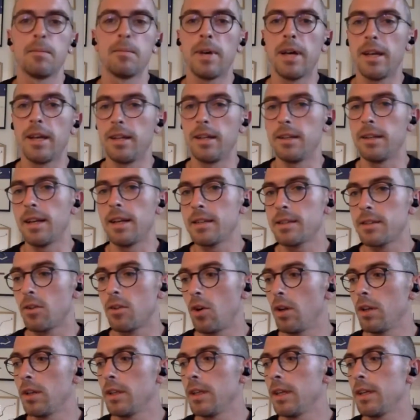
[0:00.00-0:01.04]
my nice
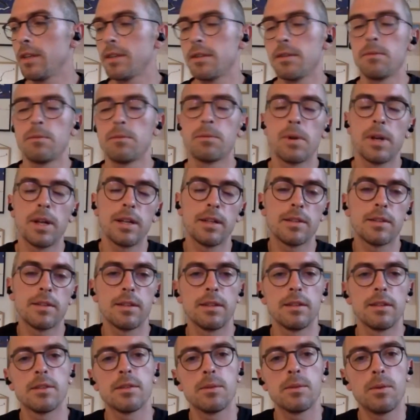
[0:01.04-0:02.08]
colleagues and
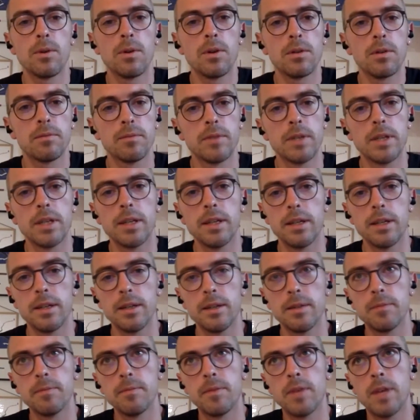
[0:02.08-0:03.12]
friends and so
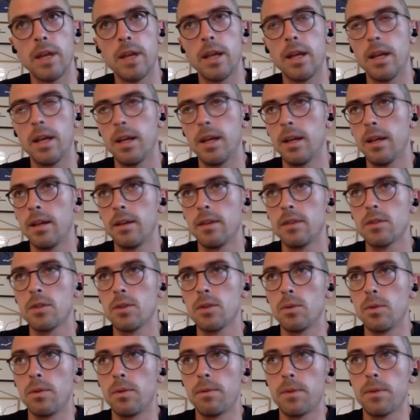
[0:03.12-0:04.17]
on.
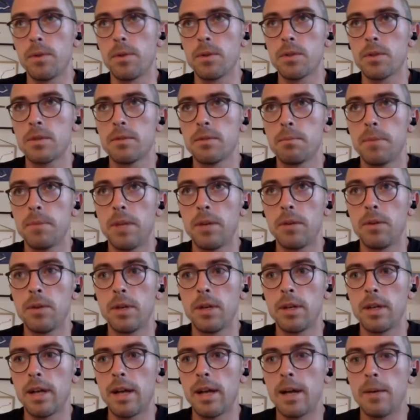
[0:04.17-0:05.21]
So the first
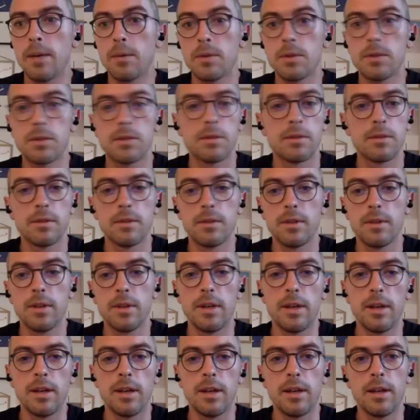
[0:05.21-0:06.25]
period I was
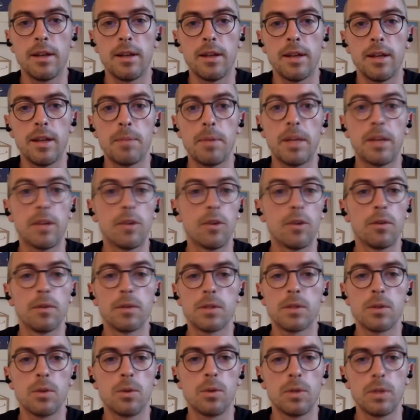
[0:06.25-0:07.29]
a bit
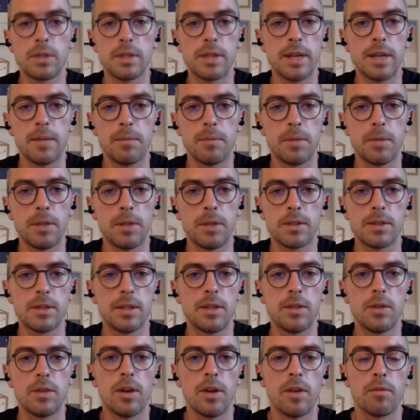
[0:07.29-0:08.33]
nervous all the time, because
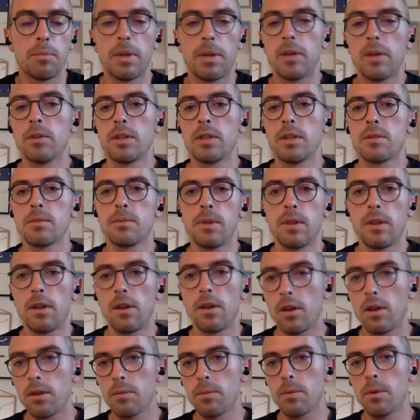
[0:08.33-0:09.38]
then you have periods with
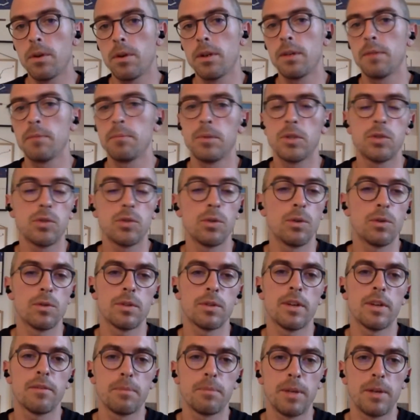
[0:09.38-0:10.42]
a lot of work, but you
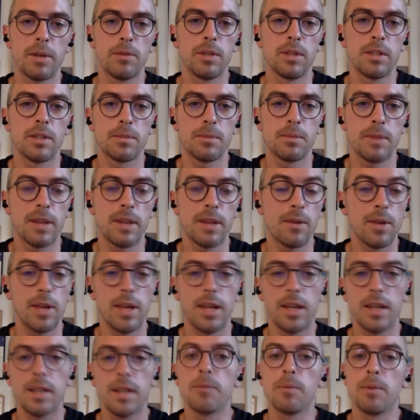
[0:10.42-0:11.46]
also have periods without
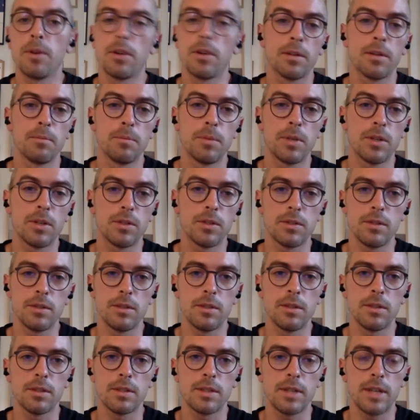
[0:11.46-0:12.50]
any work because
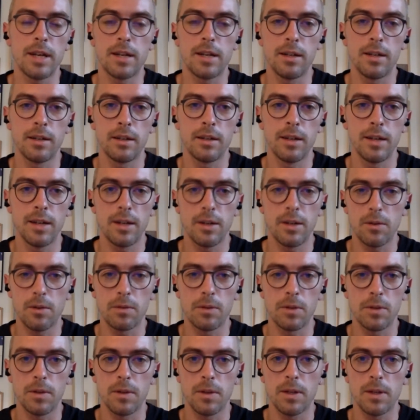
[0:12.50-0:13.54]
you're just starting out
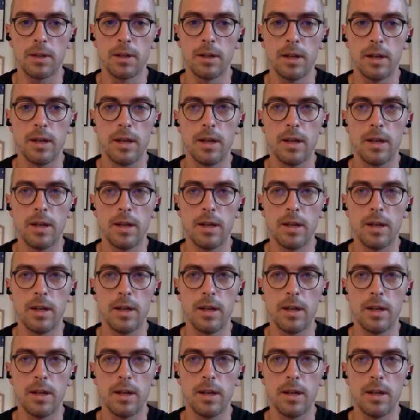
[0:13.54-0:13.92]
of nothing.